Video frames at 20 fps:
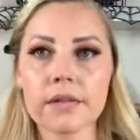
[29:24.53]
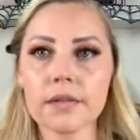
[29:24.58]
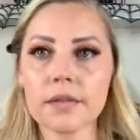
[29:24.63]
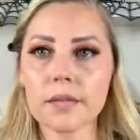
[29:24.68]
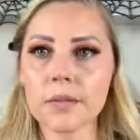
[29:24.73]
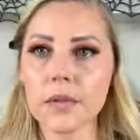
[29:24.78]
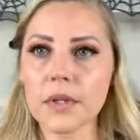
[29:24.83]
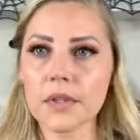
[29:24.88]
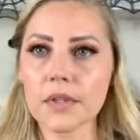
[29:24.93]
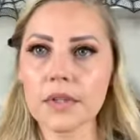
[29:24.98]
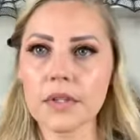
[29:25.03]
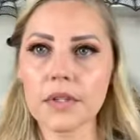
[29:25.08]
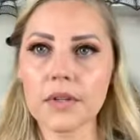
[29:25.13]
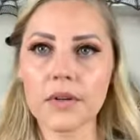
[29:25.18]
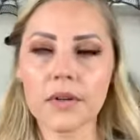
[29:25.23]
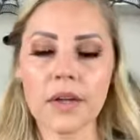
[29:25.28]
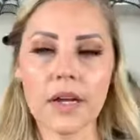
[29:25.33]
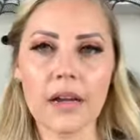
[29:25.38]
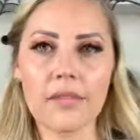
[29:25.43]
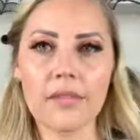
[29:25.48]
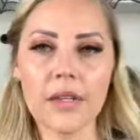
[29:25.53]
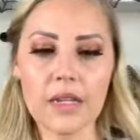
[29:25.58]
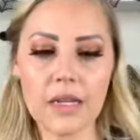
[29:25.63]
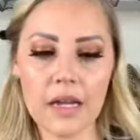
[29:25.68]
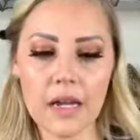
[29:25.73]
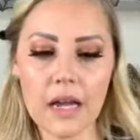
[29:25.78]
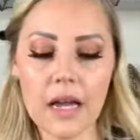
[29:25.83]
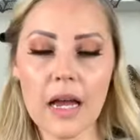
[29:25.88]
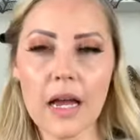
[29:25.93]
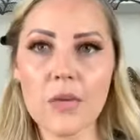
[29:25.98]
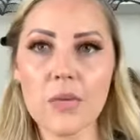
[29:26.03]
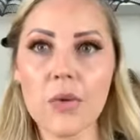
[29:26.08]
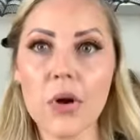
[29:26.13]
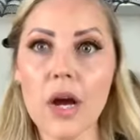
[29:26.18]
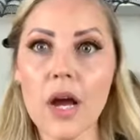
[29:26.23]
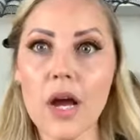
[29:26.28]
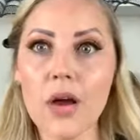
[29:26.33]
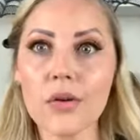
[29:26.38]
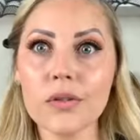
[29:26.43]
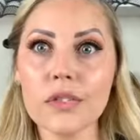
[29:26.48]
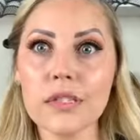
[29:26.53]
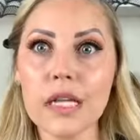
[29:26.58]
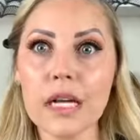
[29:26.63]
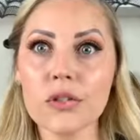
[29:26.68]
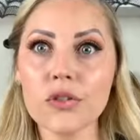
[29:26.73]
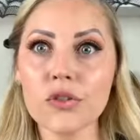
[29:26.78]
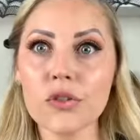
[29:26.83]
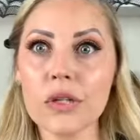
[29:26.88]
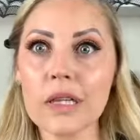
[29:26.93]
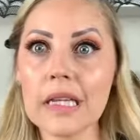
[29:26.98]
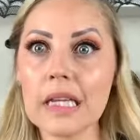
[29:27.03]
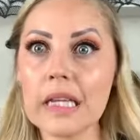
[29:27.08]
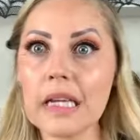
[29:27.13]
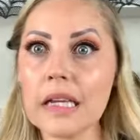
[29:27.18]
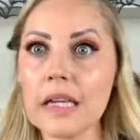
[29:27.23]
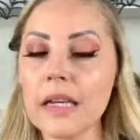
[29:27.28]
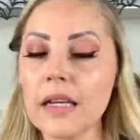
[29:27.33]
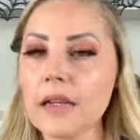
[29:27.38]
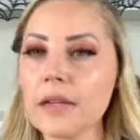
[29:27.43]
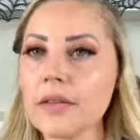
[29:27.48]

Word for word: because I don't have any eyebrows naturally.